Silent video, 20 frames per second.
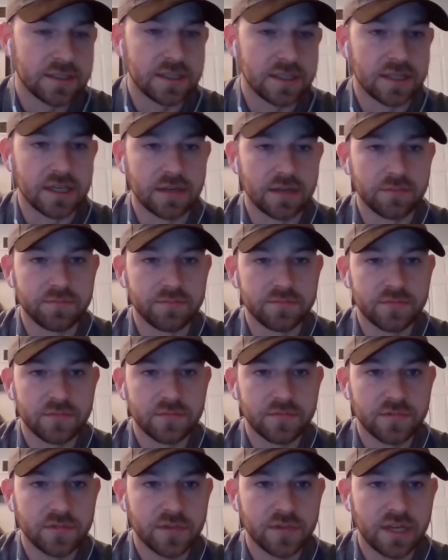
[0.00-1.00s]
Kind
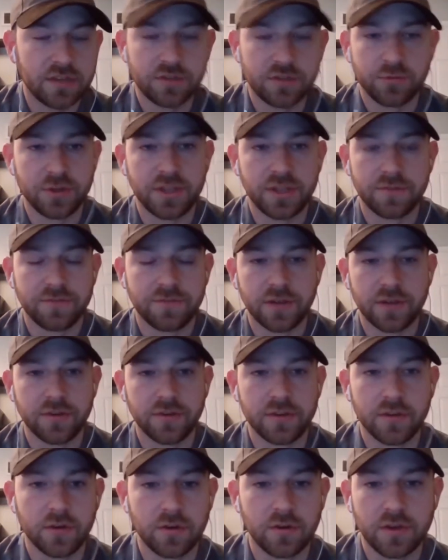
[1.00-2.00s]
of just
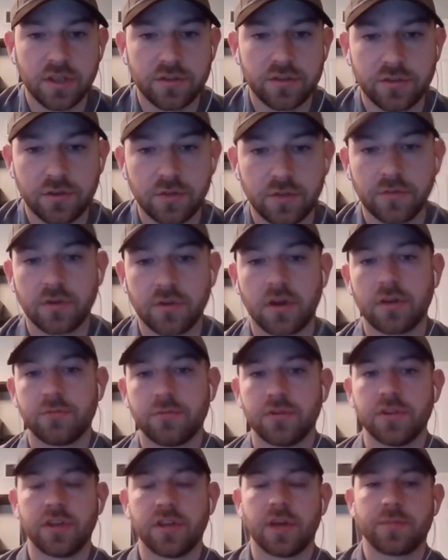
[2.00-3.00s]
reconfiguring the whole kitchen overall and
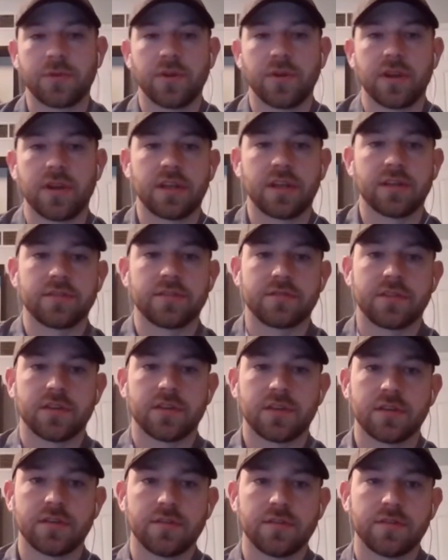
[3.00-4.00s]
really upgrading
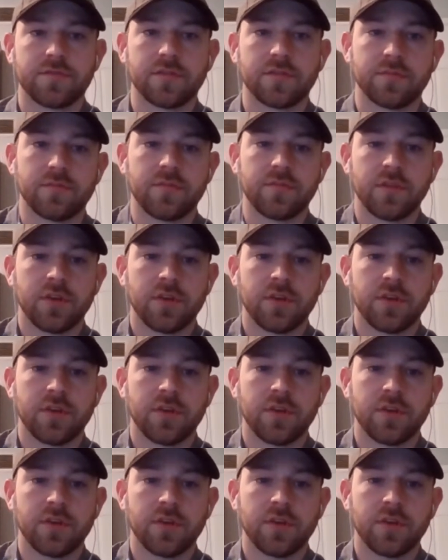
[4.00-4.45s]
it from